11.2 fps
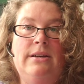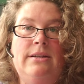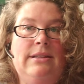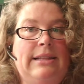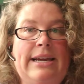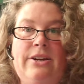
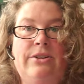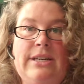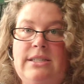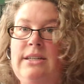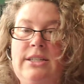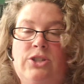The lender
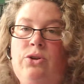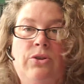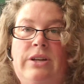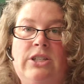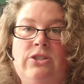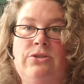doesn't control
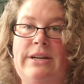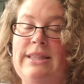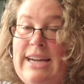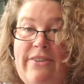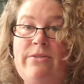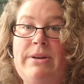the interest rate, the
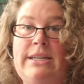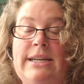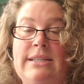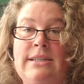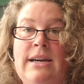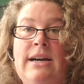government
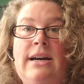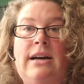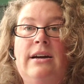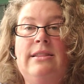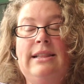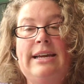does.
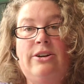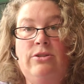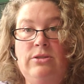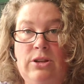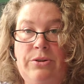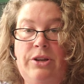The lender
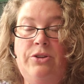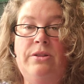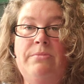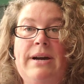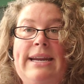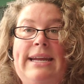who's loaning you the
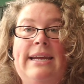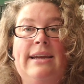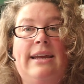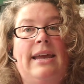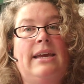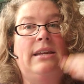money
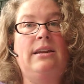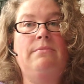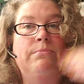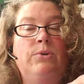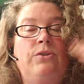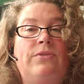can
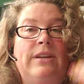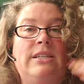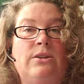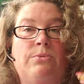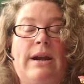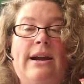move things
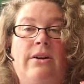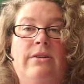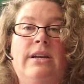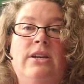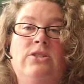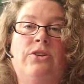around.
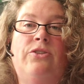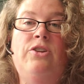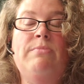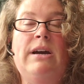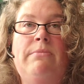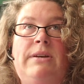So they
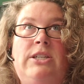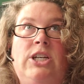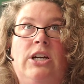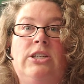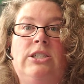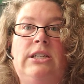might be
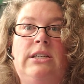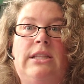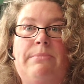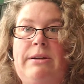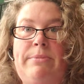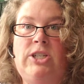charging
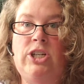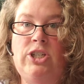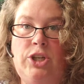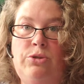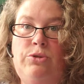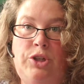
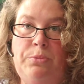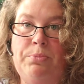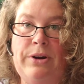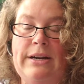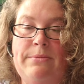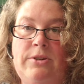you
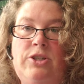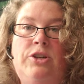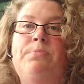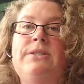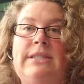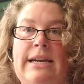
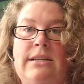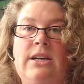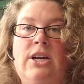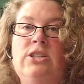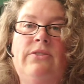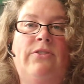2%.
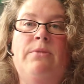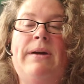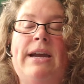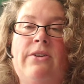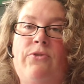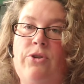So if you're
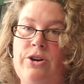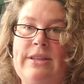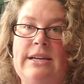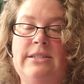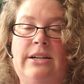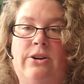buying a
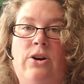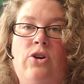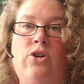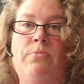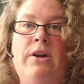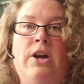$400,000
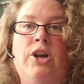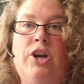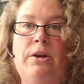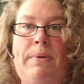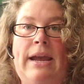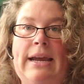home,
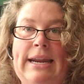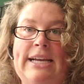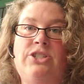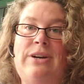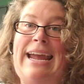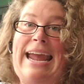you're paying an
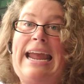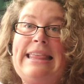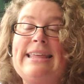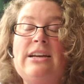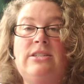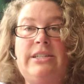extra
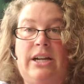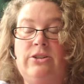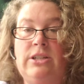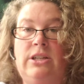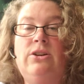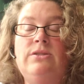$8,000
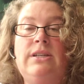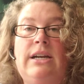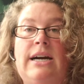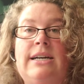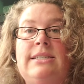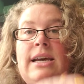in closing
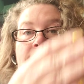costs